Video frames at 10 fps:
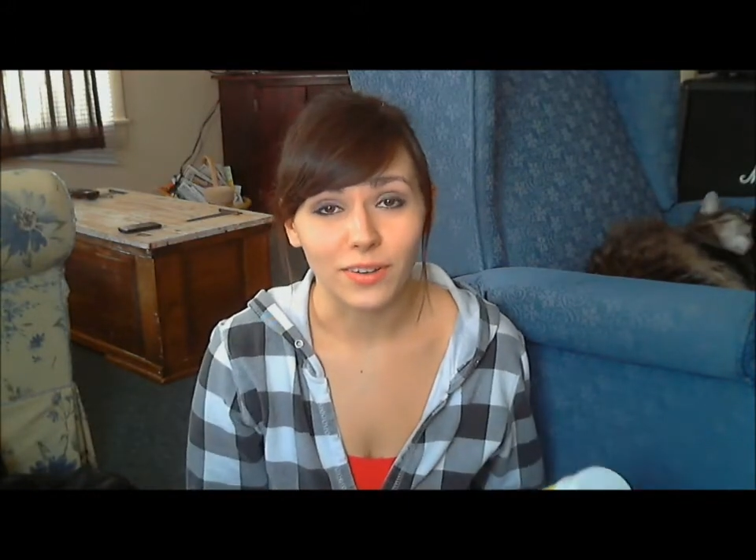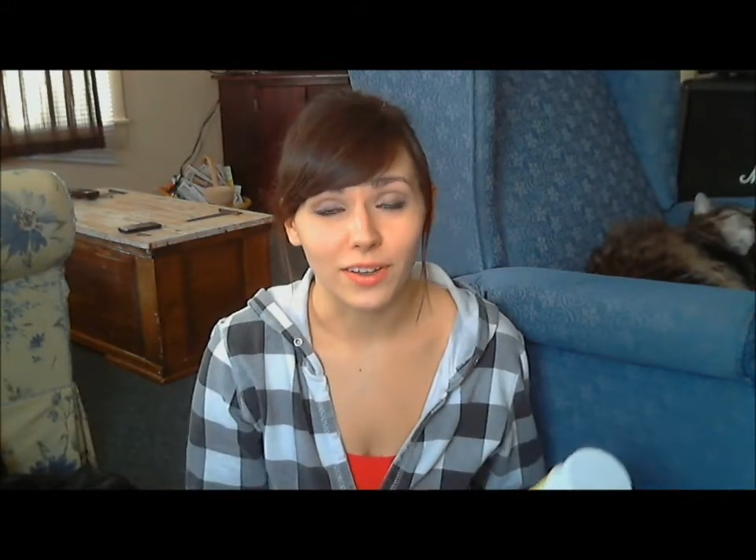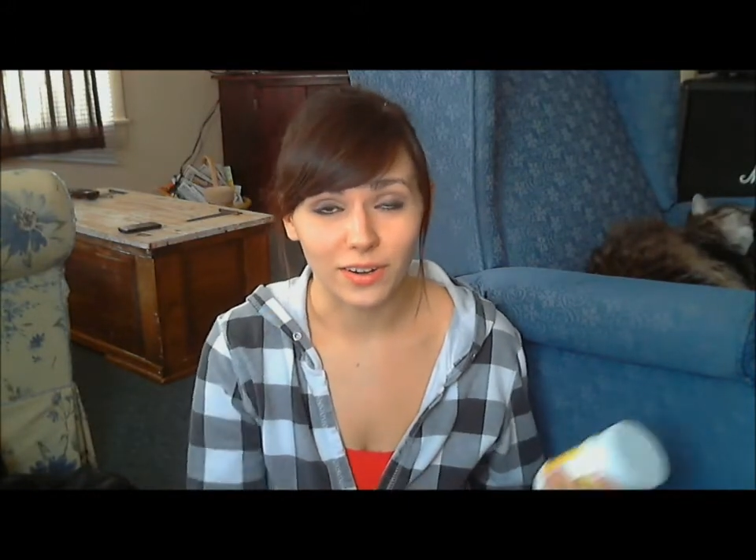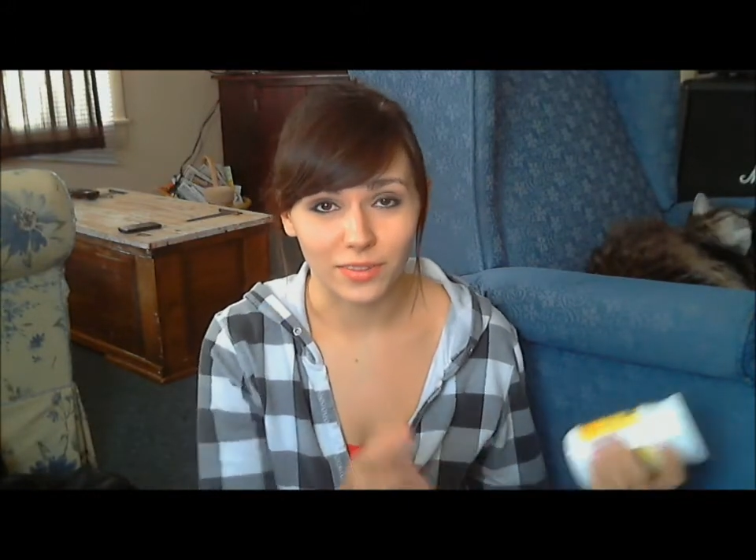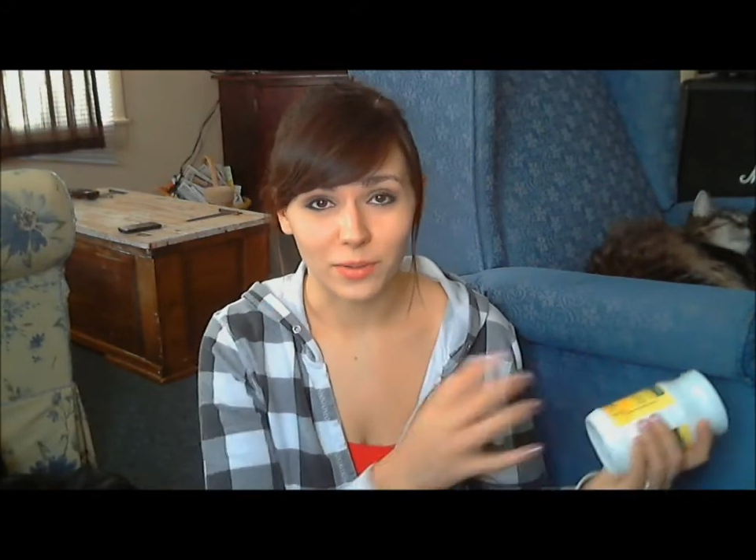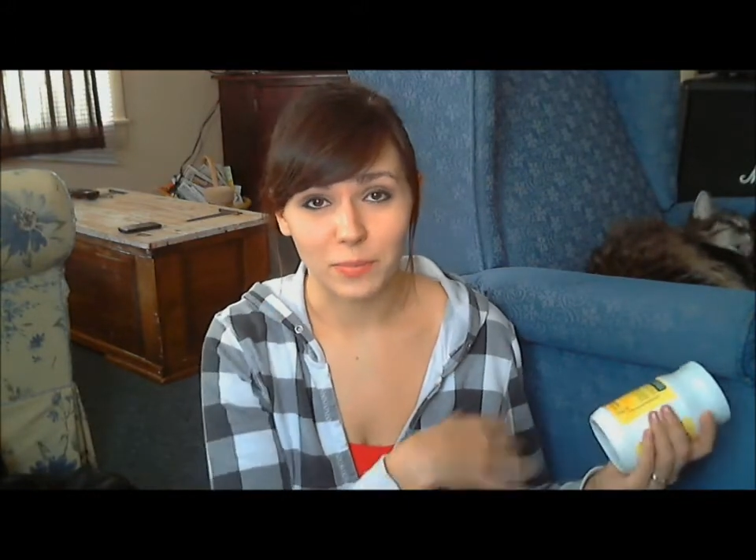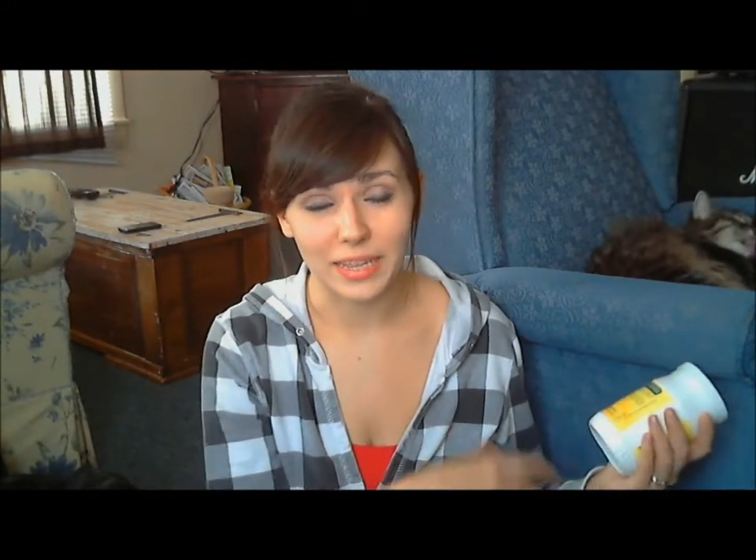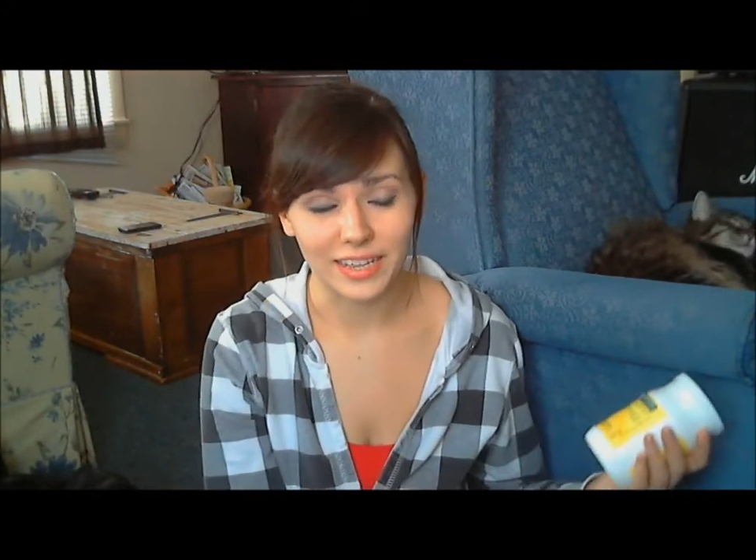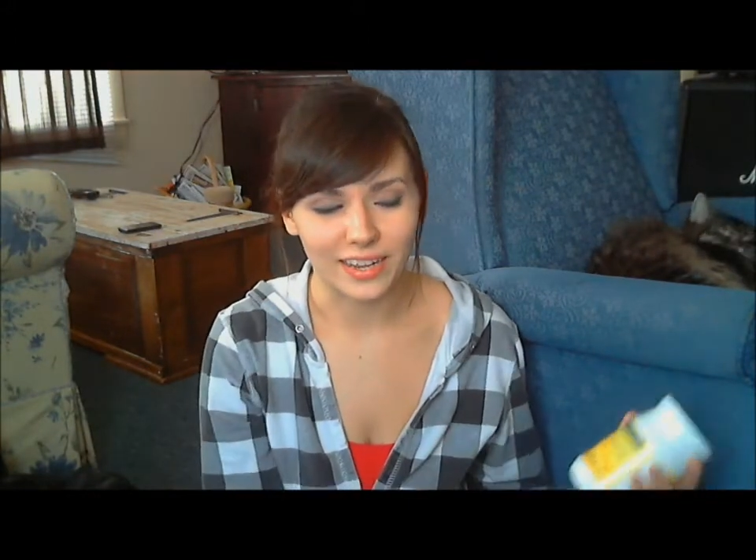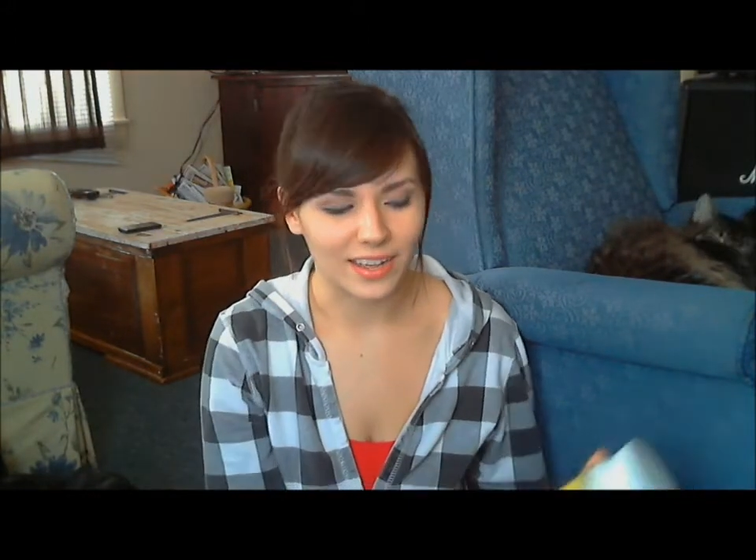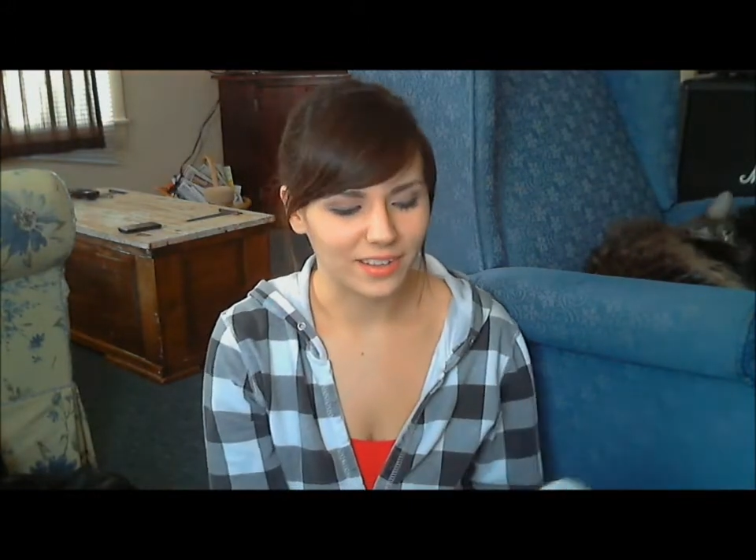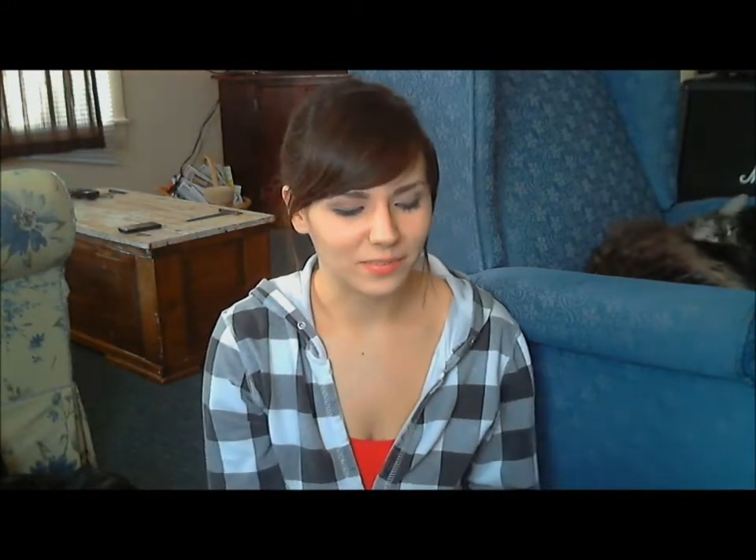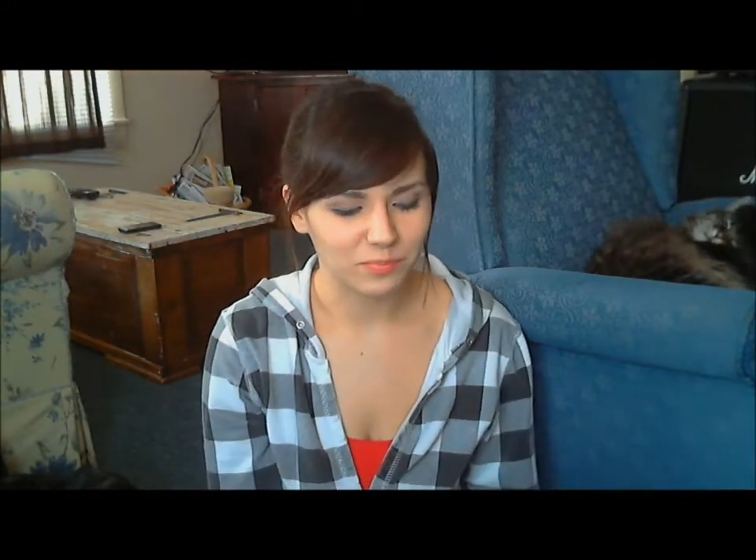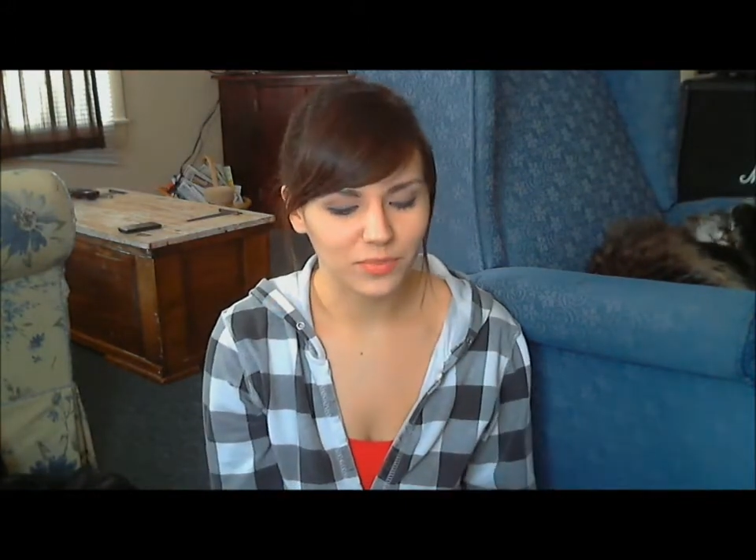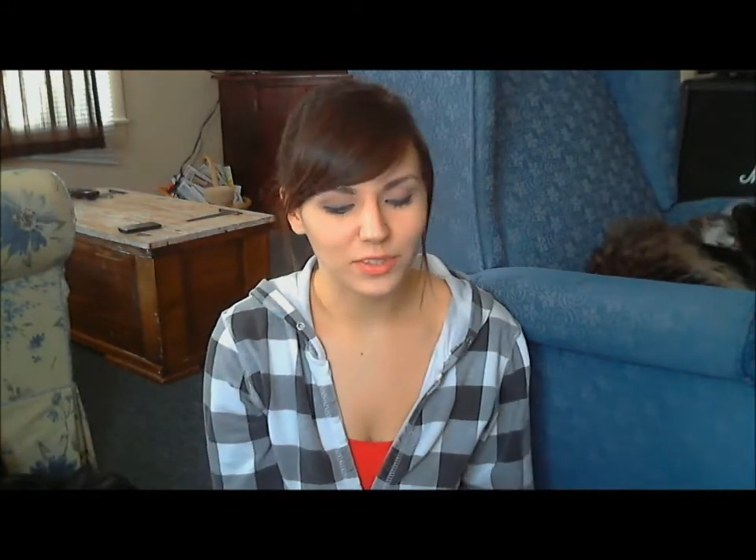or the baking aisle.
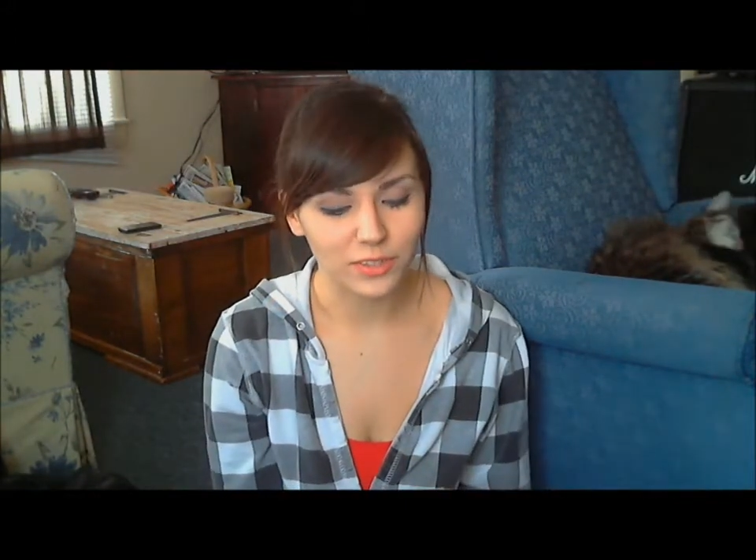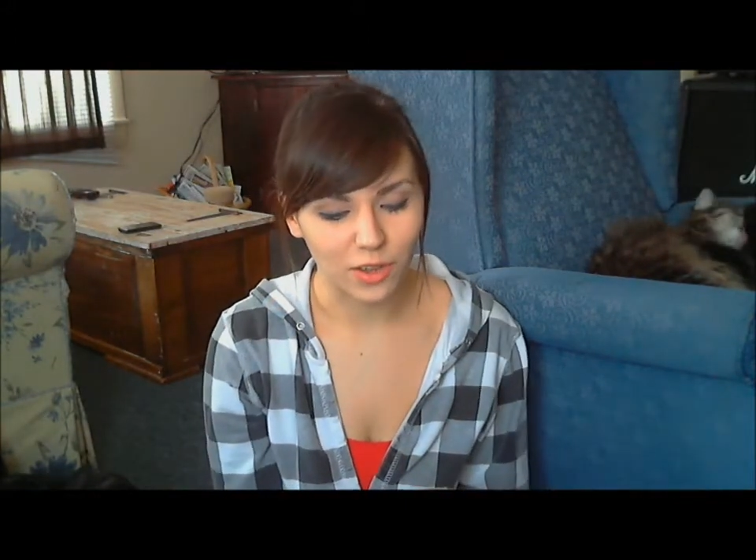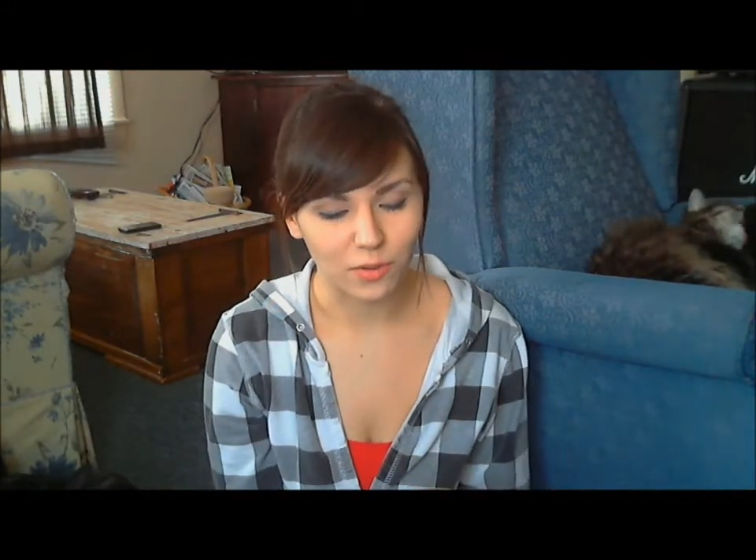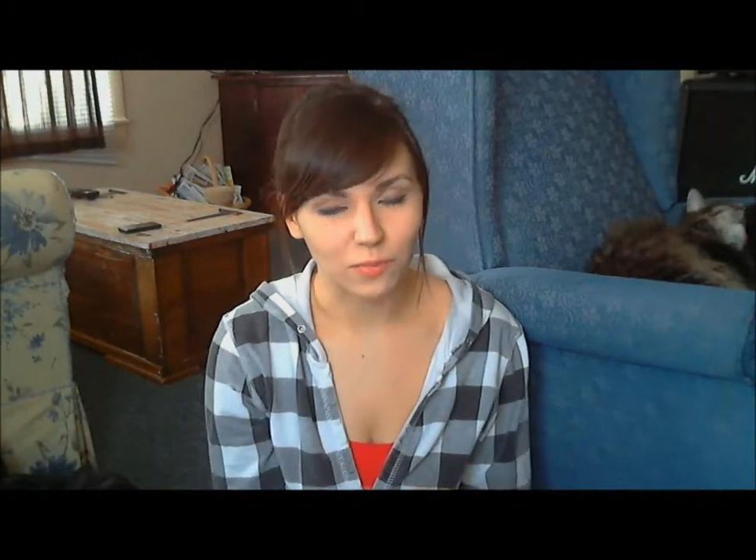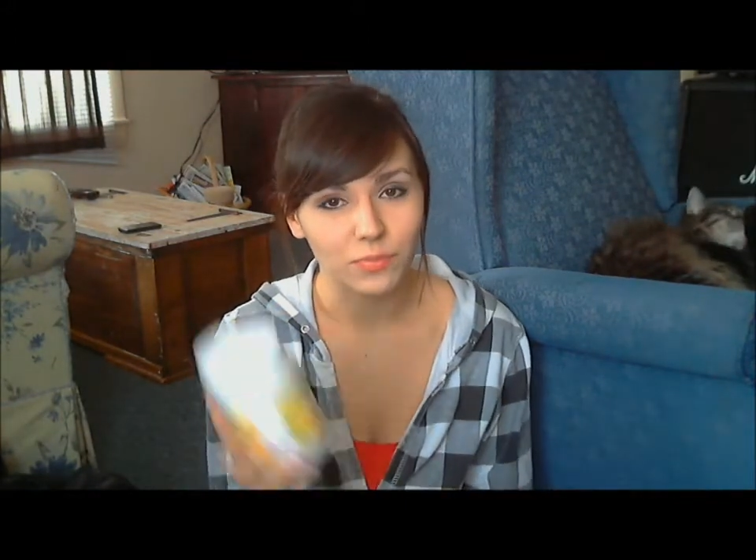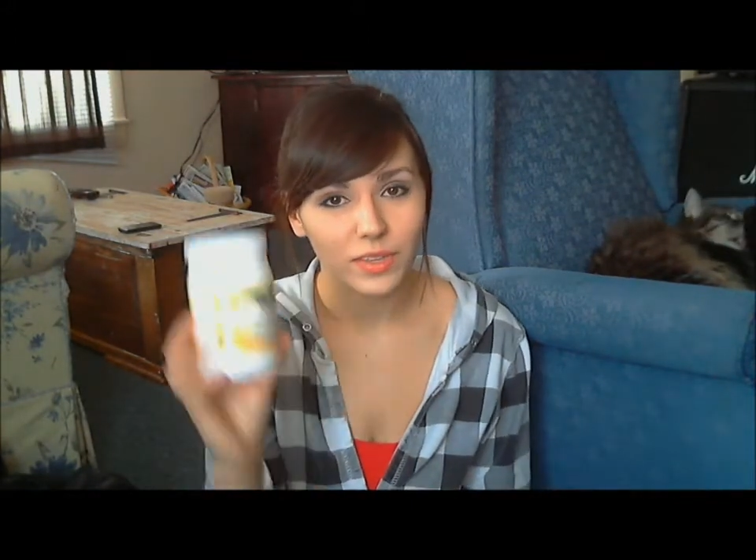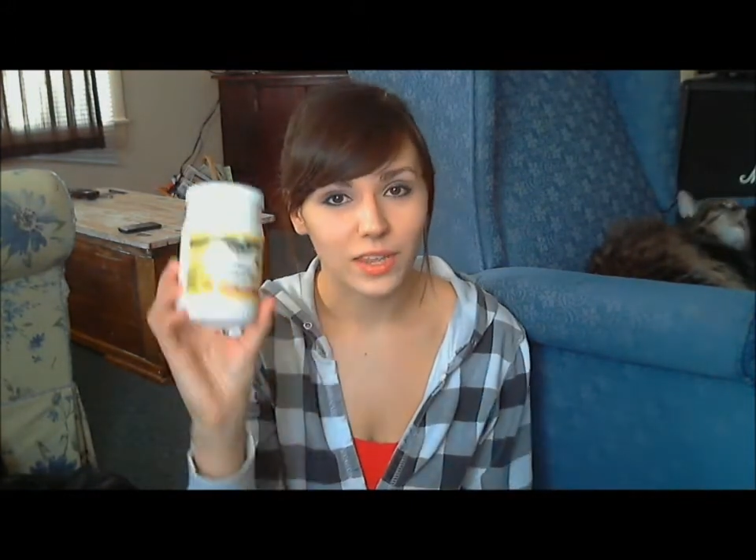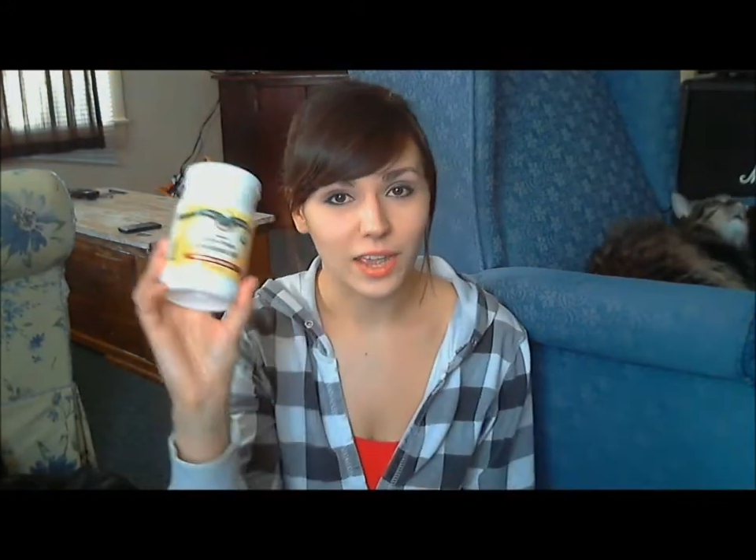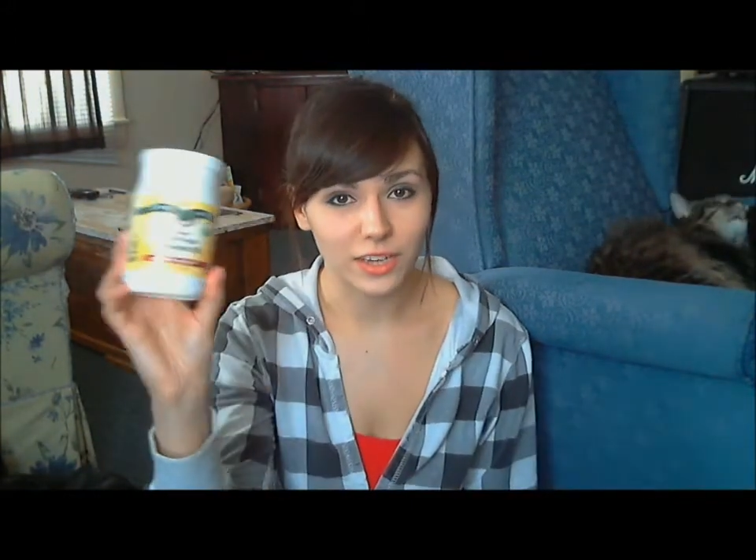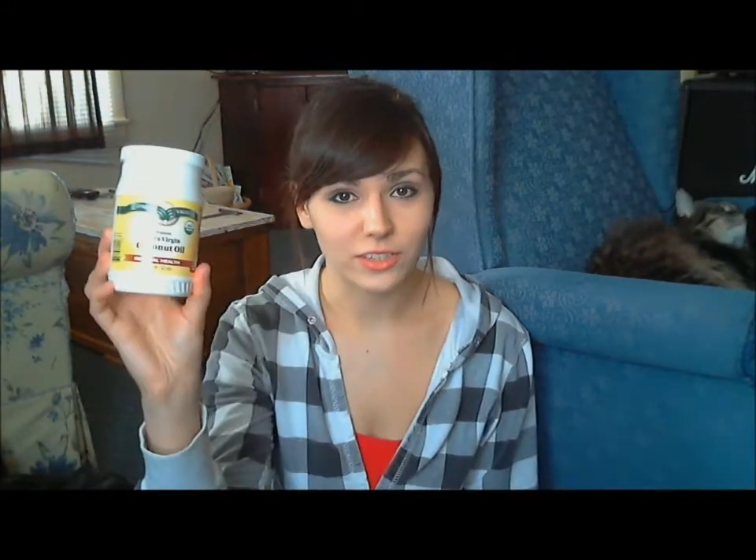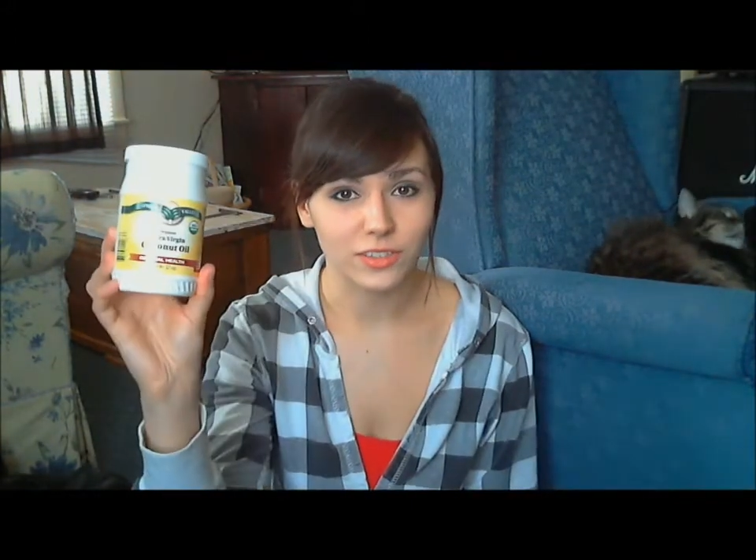So I